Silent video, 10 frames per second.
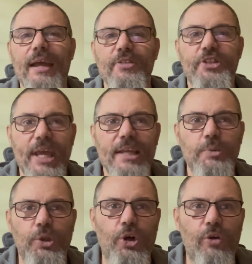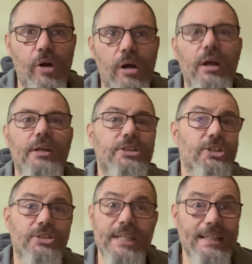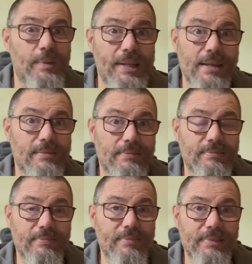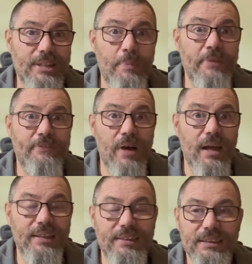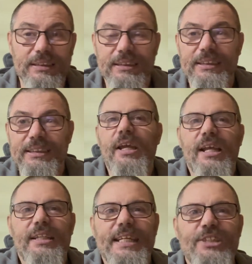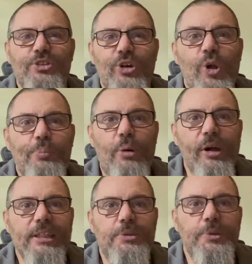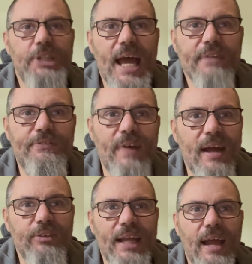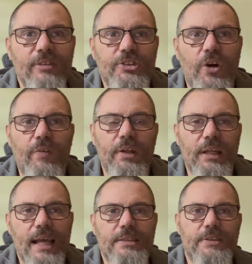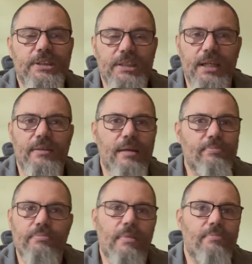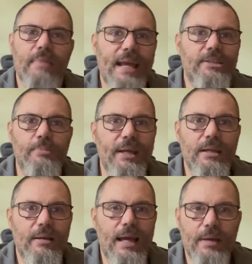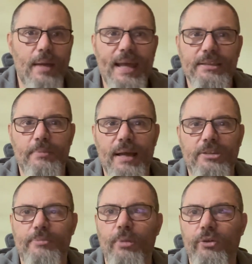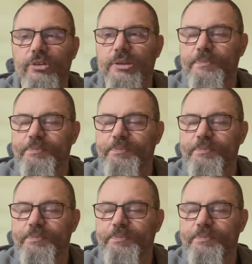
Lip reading: Things will go wrong and just deal with it. You'll be fine. These are all points which I've found out over the last X amount of months.